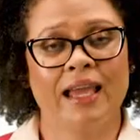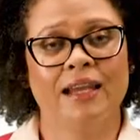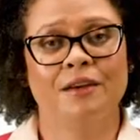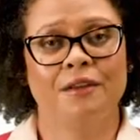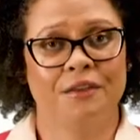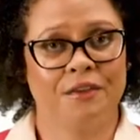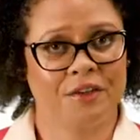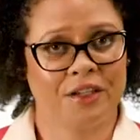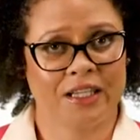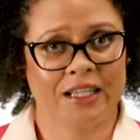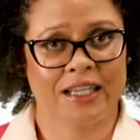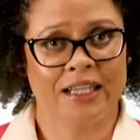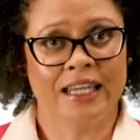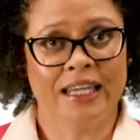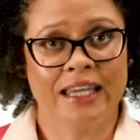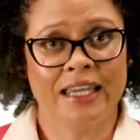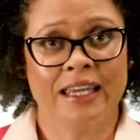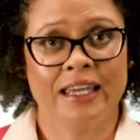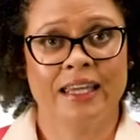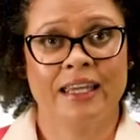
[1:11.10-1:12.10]
And three,
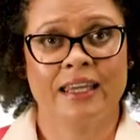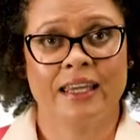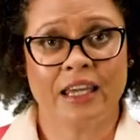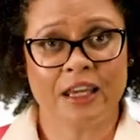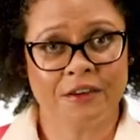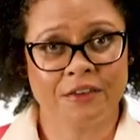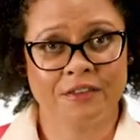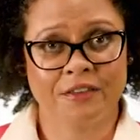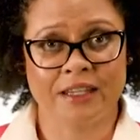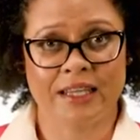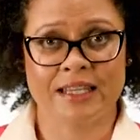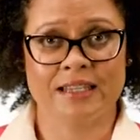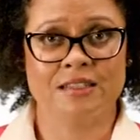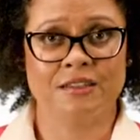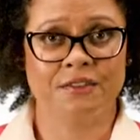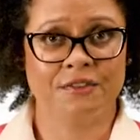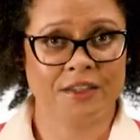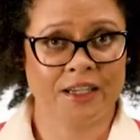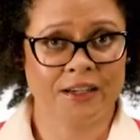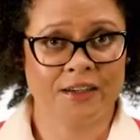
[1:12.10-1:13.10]
if the
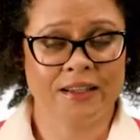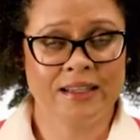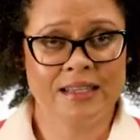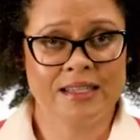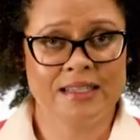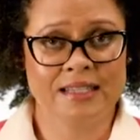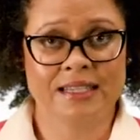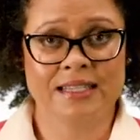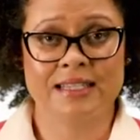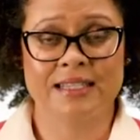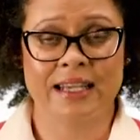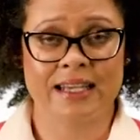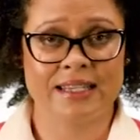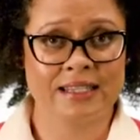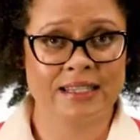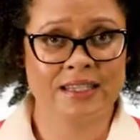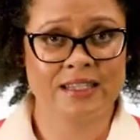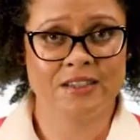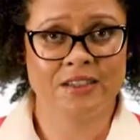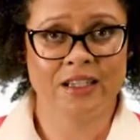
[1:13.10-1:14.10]
interference is
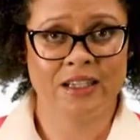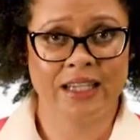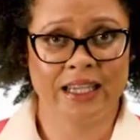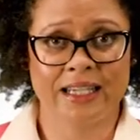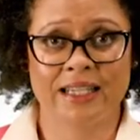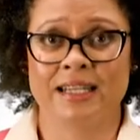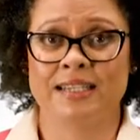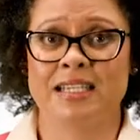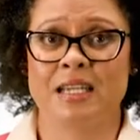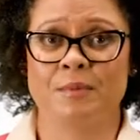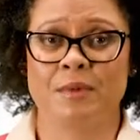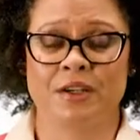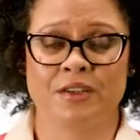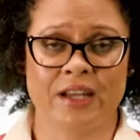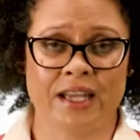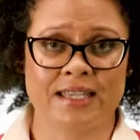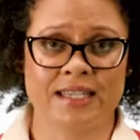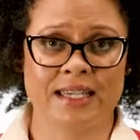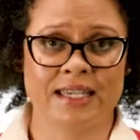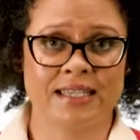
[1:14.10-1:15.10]
necessary in a
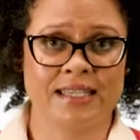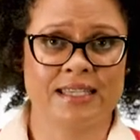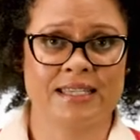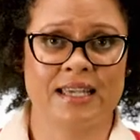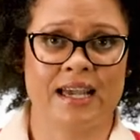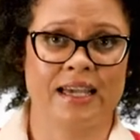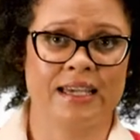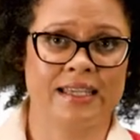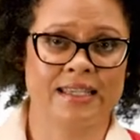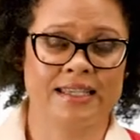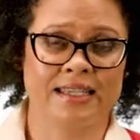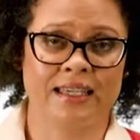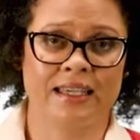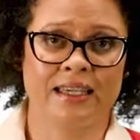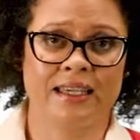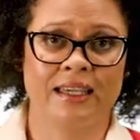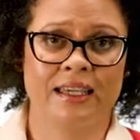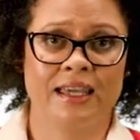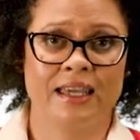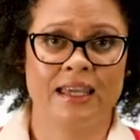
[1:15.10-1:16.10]
democratic
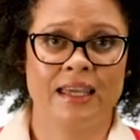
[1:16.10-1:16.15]
society.